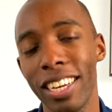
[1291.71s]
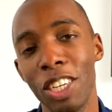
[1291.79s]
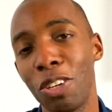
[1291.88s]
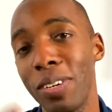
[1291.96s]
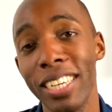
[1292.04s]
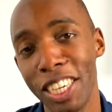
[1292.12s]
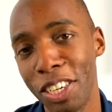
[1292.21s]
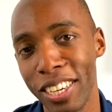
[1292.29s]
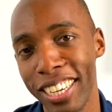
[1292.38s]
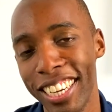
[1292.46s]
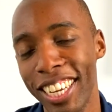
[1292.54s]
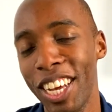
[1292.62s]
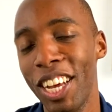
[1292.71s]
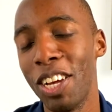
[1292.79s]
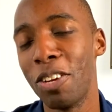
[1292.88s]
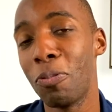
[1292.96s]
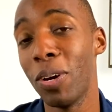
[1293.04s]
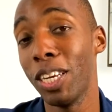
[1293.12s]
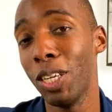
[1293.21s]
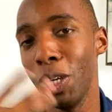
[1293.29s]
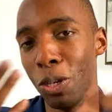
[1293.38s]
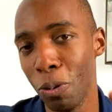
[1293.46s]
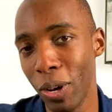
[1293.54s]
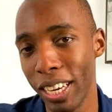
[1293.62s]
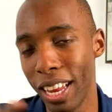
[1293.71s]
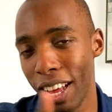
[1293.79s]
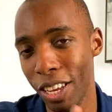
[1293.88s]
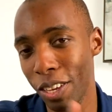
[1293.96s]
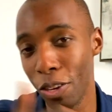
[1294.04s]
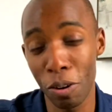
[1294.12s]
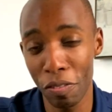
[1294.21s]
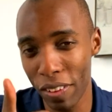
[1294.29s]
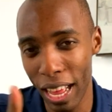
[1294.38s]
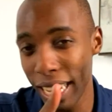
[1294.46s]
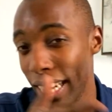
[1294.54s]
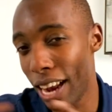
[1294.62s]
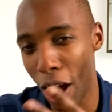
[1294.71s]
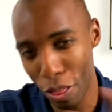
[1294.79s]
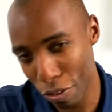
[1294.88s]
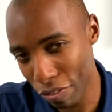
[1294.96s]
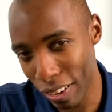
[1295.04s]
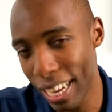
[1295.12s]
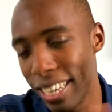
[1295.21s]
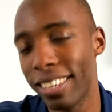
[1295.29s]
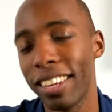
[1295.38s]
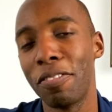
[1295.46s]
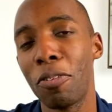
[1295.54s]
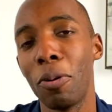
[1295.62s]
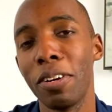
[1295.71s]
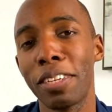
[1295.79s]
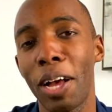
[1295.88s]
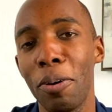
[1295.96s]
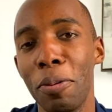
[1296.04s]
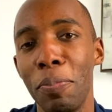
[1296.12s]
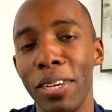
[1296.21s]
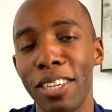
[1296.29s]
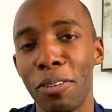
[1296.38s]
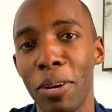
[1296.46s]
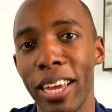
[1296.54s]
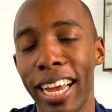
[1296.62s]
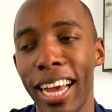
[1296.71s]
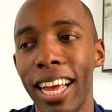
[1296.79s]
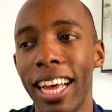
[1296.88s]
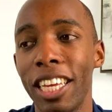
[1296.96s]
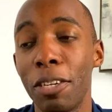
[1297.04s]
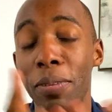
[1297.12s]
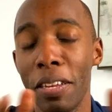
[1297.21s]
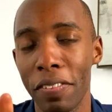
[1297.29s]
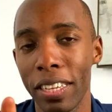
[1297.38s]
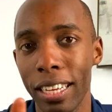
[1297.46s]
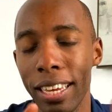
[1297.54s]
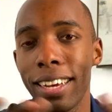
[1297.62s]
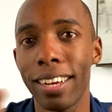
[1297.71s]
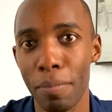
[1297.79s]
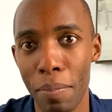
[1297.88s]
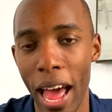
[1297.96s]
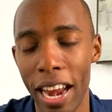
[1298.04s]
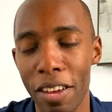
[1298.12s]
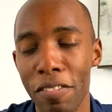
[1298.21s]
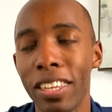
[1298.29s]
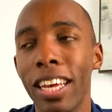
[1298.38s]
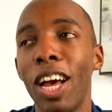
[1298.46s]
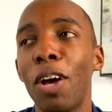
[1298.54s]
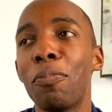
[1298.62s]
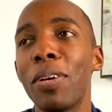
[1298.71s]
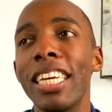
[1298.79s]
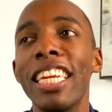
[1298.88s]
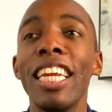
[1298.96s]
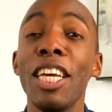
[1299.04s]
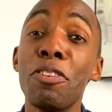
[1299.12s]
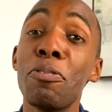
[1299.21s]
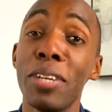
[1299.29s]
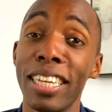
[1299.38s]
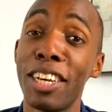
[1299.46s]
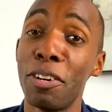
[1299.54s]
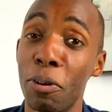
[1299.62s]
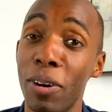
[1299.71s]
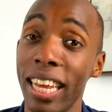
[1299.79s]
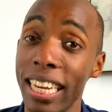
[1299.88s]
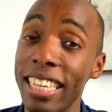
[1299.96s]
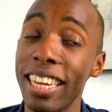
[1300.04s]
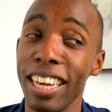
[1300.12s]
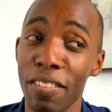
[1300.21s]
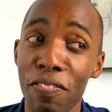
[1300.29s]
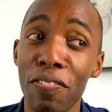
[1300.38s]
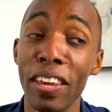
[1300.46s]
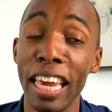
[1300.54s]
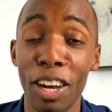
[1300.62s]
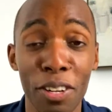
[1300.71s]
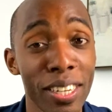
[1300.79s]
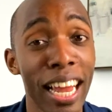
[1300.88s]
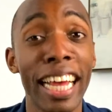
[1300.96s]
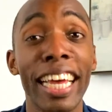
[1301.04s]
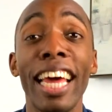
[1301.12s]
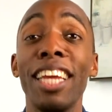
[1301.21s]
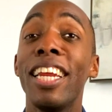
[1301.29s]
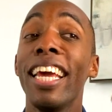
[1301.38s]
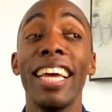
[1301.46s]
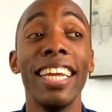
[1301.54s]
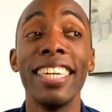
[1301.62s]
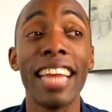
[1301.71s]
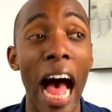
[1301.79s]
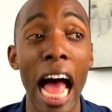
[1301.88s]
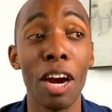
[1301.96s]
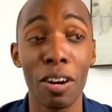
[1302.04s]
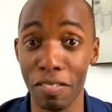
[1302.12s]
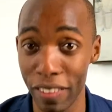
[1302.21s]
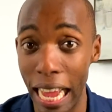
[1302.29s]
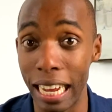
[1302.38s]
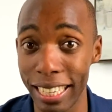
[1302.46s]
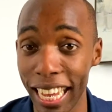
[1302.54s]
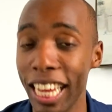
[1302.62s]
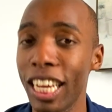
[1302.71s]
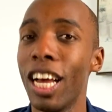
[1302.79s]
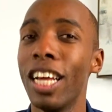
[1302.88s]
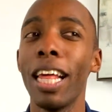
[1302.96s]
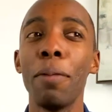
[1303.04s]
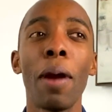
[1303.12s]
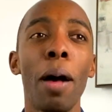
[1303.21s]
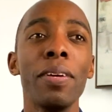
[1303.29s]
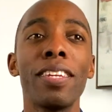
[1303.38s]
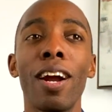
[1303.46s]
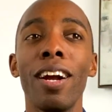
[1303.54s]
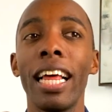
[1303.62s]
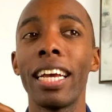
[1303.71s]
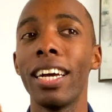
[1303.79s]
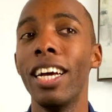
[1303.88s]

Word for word: tradition when you and your flight and other flights, of course, go to Beast Week, specifically combatives, because it is really cool. Like it, it feels like an entire event. Like they probably start like